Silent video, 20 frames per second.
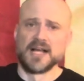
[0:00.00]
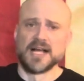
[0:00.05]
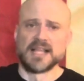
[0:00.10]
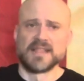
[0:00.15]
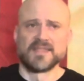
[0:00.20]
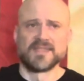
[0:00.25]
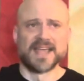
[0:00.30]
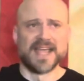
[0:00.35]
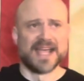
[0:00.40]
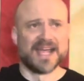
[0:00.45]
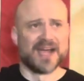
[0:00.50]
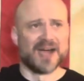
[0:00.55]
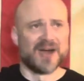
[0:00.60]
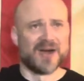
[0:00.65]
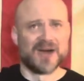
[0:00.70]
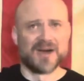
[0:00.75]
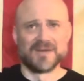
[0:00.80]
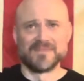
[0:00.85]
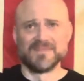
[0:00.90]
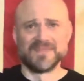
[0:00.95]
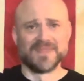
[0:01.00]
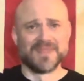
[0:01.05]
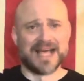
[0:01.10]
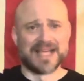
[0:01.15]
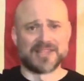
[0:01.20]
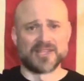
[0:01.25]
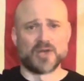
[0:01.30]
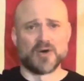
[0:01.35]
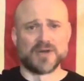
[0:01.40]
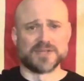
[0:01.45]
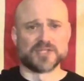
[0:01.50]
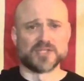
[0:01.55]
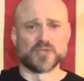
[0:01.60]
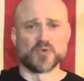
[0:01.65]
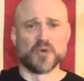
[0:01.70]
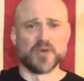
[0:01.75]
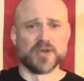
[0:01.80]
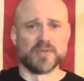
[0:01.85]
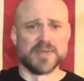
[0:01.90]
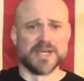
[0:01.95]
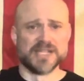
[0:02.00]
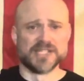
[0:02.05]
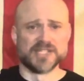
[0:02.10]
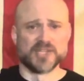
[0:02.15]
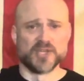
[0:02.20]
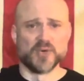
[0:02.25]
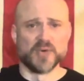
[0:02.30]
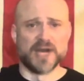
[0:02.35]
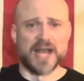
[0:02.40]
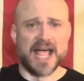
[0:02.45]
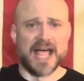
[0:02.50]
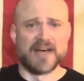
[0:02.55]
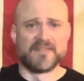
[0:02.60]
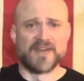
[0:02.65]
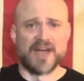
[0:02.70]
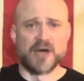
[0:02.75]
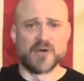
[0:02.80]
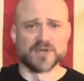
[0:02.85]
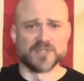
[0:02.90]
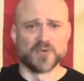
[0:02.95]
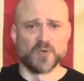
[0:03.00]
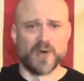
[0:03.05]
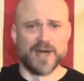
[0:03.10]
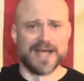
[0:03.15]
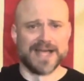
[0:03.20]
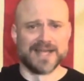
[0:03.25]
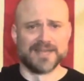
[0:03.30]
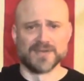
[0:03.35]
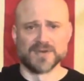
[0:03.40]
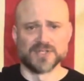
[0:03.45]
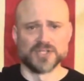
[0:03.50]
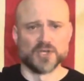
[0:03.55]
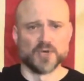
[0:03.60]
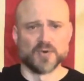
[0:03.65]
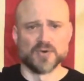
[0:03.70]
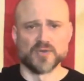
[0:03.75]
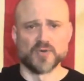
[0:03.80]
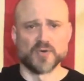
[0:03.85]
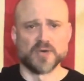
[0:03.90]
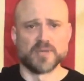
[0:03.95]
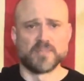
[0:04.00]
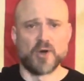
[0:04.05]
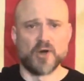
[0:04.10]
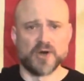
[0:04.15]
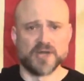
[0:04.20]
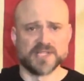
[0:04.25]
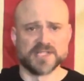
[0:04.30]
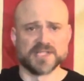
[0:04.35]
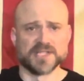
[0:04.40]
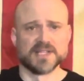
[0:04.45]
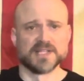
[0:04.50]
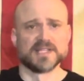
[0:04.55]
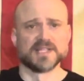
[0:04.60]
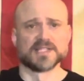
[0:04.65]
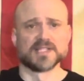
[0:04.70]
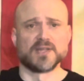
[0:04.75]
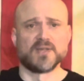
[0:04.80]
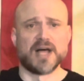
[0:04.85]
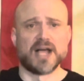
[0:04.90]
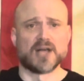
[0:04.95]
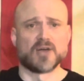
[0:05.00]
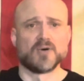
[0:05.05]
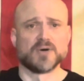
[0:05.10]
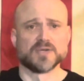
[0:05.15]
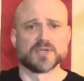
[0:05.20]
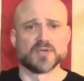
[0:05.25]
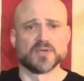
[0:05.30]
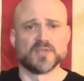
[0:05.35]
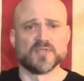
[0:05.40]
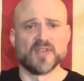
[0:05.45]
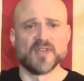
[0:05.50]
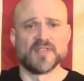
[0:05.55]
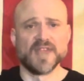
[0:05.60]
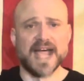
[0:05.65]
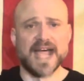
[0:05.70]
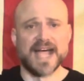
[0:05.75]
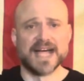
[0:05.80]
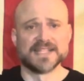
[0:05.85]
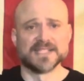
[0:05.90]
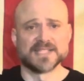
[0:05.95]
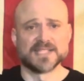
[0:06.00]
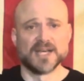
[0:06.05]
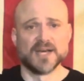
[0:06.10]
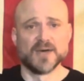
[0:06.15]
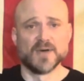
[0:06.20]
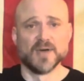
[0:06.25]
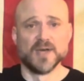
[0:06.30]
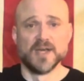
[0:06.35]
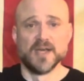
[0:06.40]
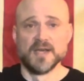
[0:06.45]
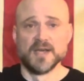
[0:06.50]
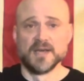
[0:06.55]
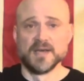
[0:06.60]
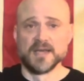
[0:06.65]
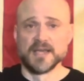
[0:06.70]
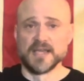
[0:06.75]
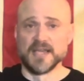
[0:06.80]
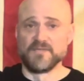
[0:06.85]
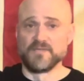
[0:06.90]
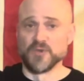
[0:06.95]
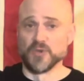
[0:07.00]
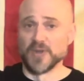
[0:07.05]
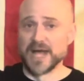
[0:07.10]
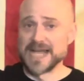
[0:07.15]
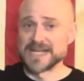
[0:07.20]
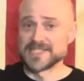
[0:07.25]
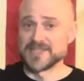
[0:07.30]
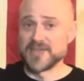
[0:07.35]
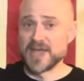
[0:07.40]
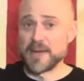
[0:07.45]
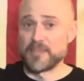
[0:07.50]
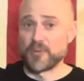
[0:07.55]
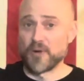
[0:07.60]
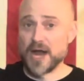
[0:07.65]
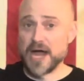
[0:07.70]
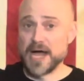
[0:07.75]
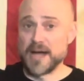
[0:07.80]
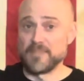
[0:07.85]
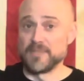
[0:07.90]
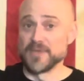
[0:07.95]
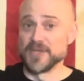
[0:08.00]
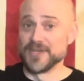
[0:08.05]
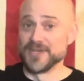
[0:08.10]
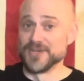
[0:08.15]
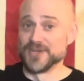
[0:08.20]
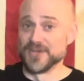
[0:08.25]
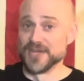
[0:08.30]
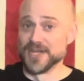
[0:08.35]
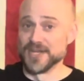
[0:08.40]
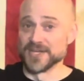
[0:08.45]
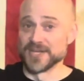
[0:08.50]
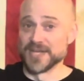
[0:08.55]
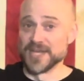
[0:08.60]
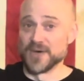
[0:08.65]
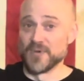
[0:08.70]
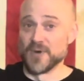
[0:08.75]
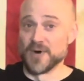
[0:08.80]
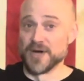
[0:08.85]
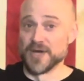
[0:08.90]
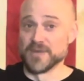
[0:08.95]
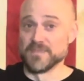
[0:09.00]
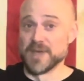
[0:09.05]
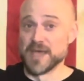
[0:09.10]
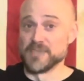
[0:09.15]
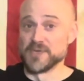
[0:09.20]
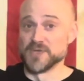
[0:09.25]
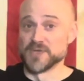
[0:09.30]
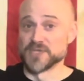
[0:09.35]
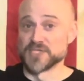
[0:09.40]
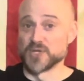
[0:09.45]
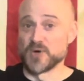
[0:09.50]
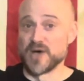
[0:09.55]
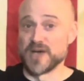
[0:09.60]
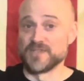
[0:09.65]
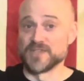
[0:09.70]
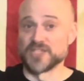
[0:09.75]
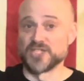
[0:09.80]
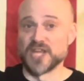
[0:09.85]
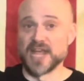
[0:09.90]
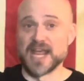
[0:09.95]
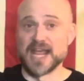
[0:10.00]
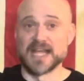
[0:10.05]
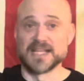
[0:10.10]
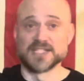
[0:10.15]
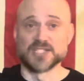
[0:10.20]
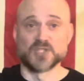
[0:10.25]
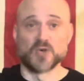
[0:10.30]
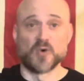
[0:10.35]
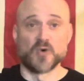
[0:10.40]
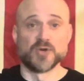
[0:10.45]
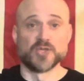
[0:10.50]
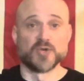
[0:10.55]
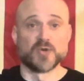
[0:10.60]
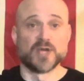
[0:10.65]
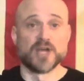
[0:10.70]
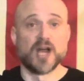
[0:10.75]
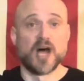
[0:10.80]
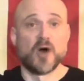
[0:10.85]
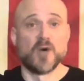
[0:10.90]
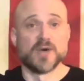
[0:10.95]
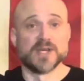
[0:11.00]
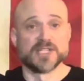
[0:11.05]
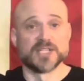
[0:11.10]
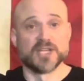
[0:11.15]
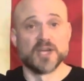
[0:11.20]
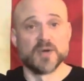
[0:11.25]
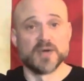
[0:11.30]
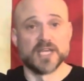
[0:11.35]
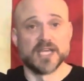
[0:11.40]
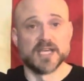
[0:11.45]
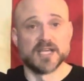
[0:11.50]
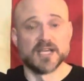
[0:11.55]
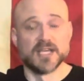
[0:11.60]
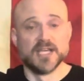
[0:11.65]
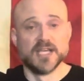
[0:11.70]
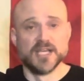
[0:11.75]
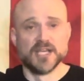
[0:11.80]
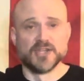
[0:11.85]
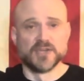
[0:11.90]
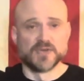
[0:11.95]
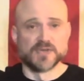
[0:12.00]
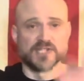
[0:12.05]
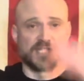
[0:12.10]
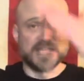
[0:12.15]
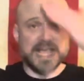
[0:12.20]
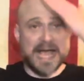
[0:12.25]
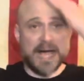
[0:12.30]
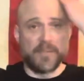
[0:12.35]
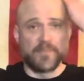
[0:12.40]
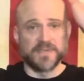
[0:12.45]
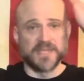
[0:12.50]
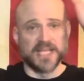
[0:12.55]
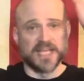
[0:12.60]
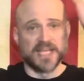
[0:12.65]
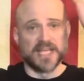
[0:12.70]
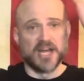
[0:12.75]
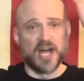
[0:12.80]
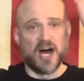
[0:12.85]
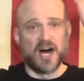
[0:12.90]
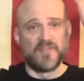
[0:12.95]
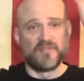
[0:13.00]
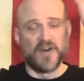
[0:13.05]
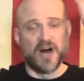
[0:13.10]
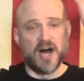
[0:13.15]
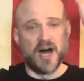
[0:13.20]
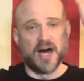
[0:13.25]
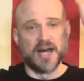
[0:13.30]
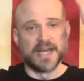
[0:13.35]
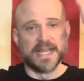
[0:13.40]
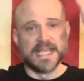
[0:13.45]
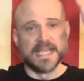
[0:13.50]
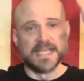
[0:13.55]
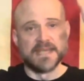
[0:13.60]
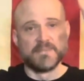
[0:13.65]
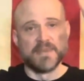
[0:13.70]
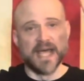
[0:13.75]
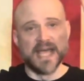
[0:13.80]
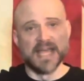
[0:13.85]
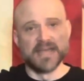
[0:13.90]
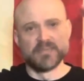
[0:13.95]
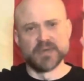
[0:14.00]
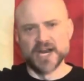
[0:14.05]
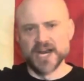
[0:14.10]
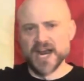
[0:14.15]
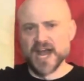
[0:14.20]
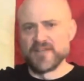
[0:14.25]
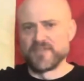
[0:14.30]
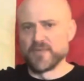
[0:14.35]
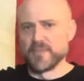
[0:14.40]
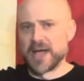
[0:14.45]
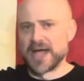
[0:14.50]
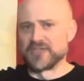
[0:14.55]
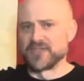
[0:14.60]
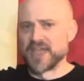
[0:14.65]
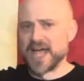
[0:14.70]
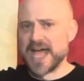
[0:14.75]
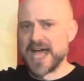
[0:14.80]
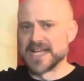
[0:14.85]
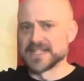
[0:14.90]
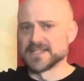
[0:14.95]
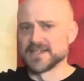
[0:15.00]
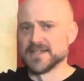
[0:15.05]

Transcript: They are, like, the closest one to me is 2.5 hours away, and there's 2 or 3 Party Cities a lot closer than that. So if you liked that prop and you didn't get one, maybe you still have a chance, or you can always go get your scalp taken off on eBay. But enough about that.